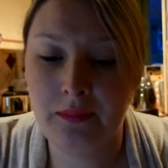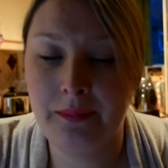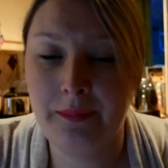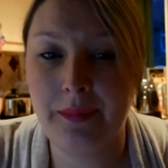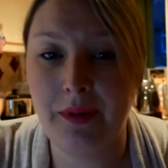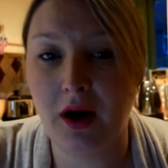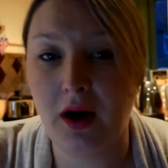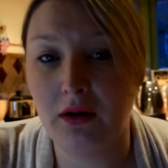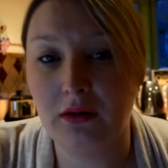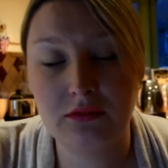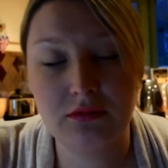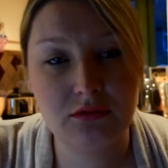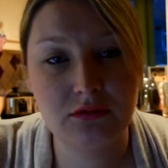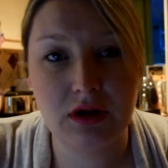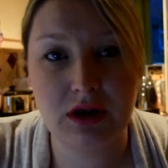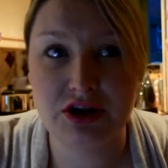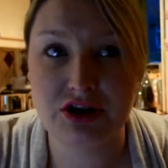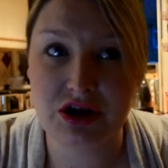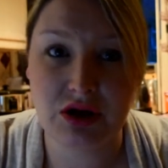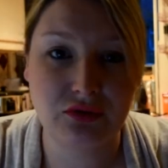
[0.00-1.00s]
but
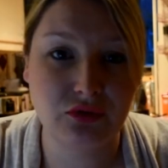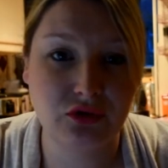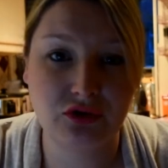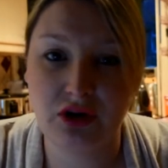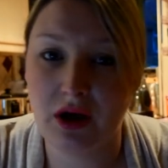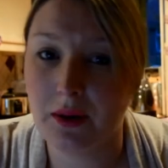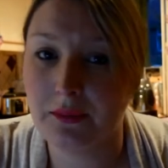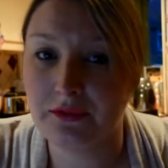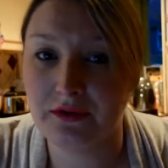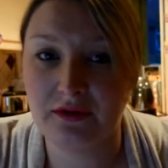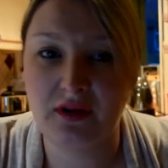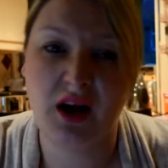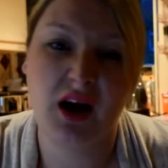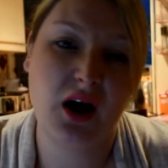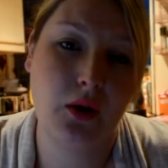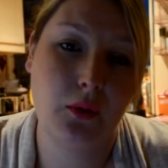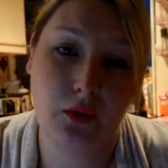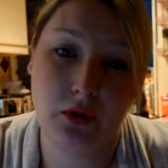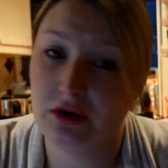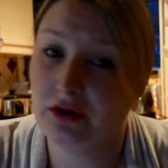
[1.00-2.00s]
in general terms, it's like
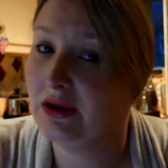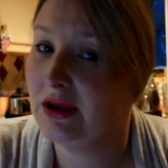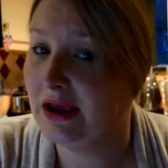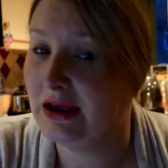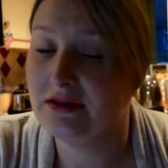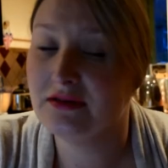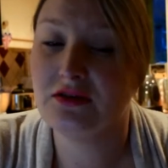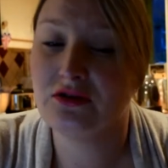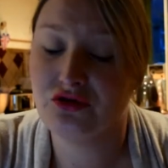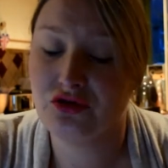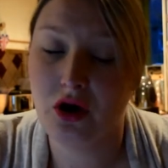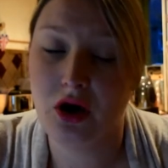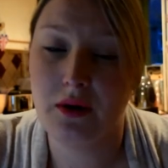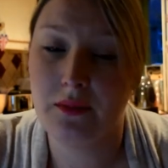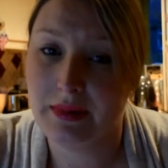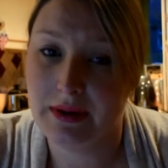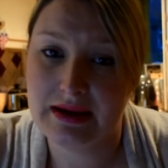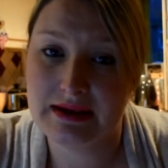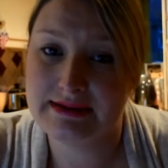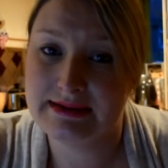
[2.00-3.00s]
I want it to try and
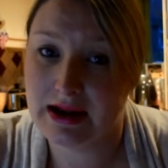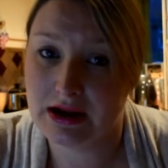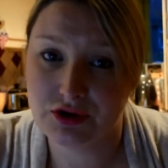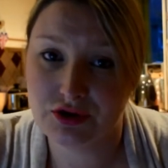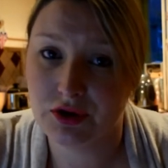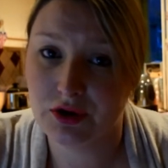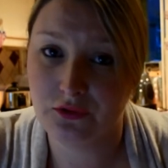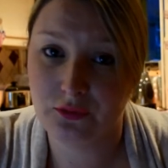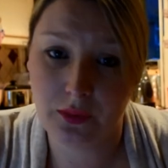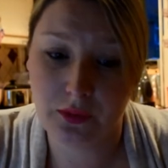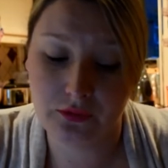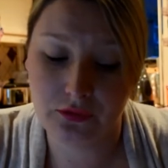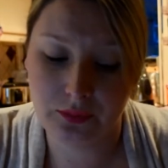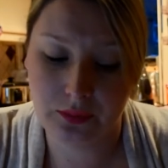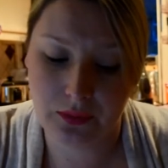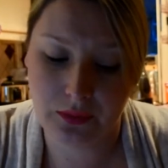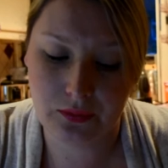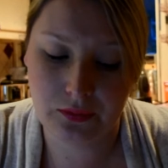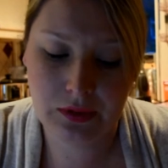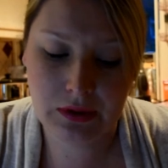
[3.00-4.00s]
be as natural as
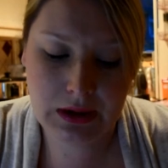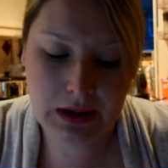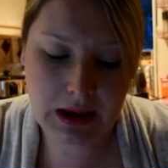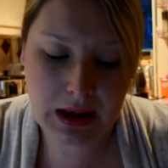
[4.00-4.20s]
possible.